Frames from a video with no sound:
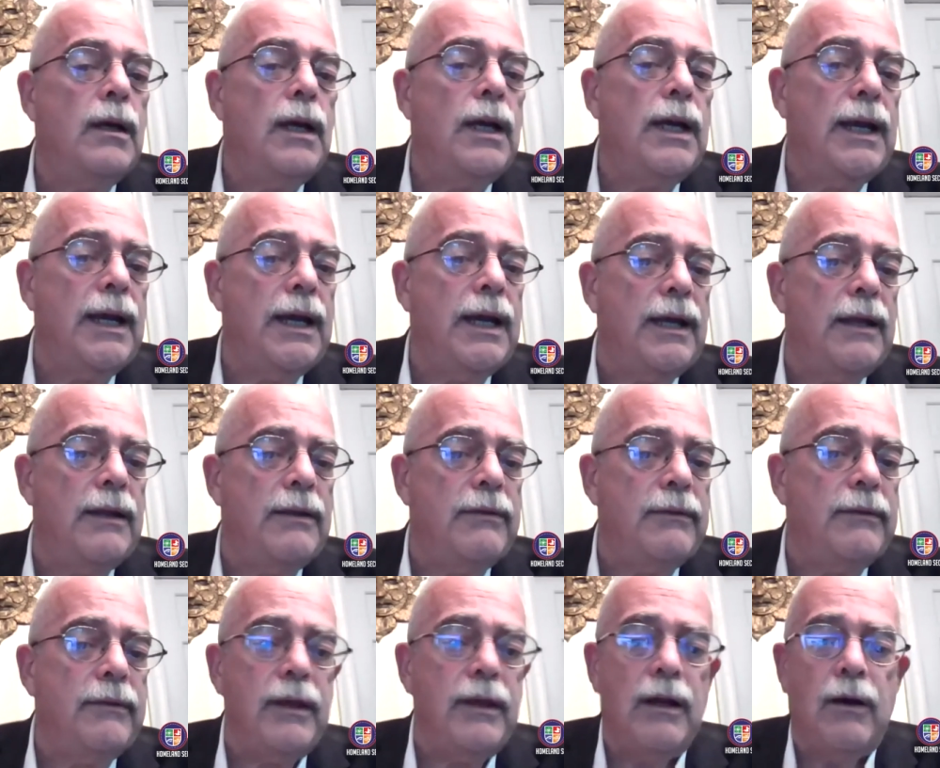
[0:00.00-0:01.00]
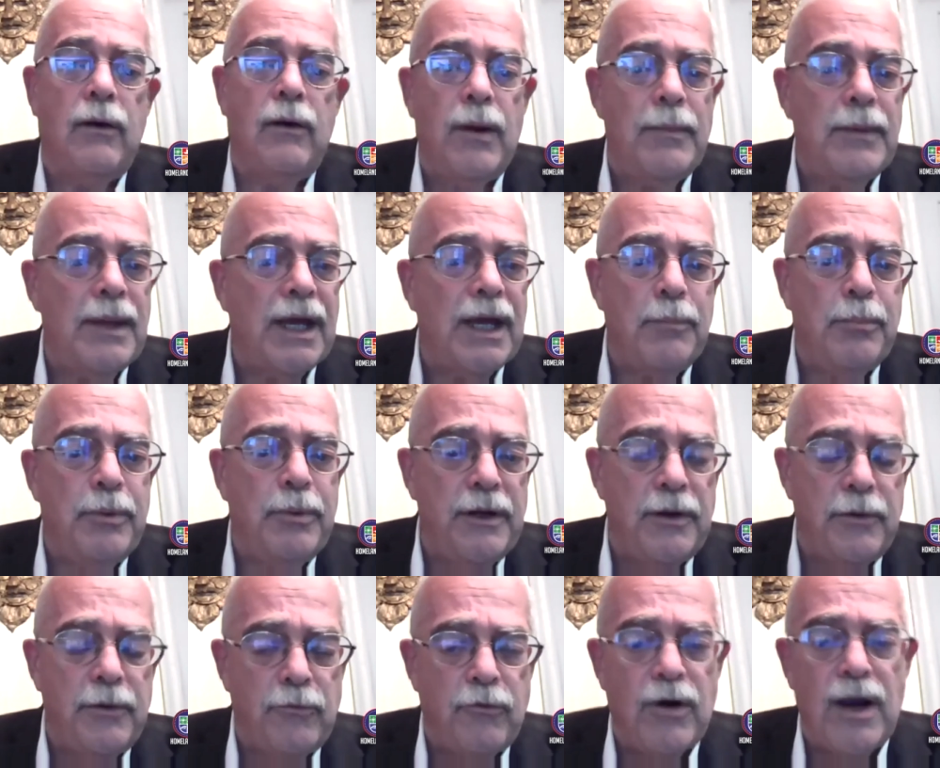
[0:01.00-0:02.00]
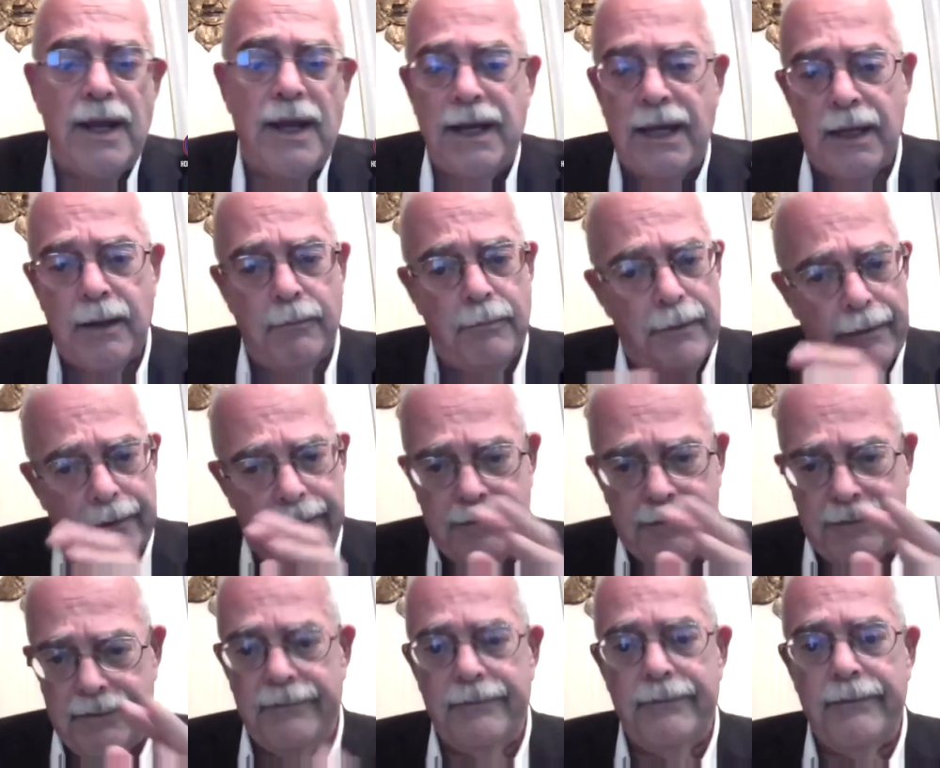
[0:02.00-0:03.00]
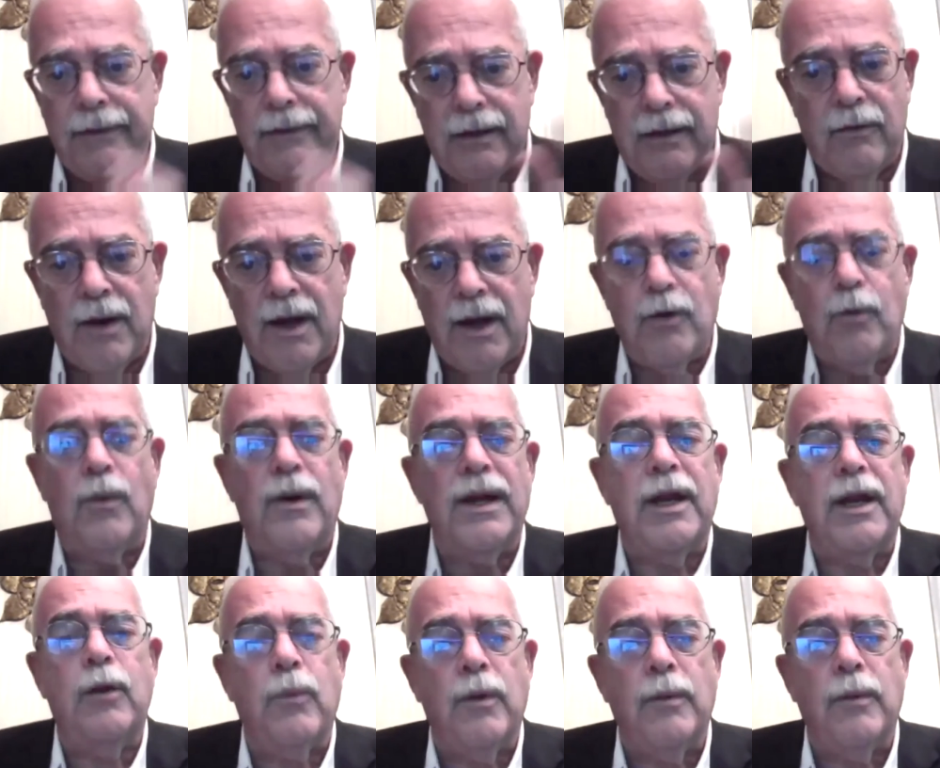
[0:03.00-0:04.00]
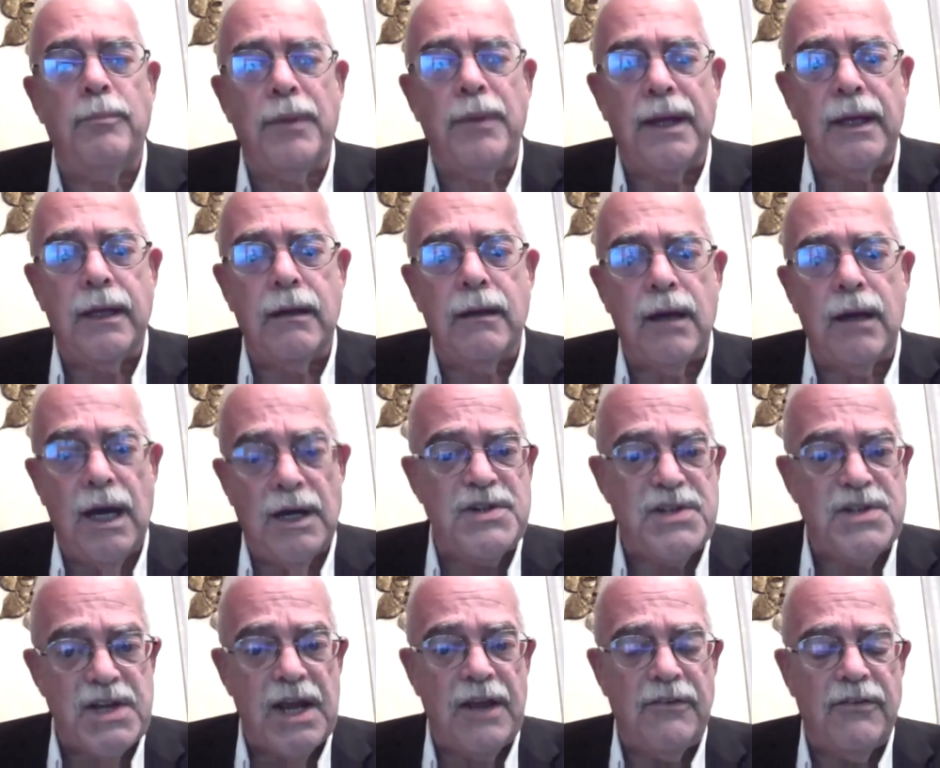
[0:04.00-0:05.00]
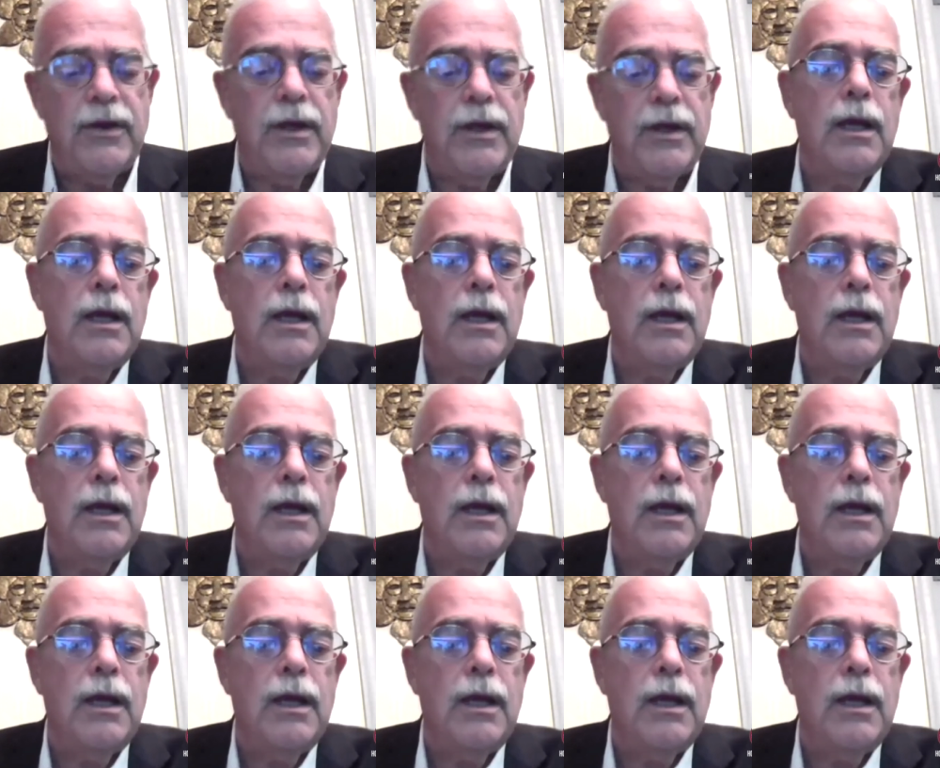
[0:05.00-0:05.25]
And, you know, I'm not going to put it in writing, but, you know, I don't want anyone being unsafe.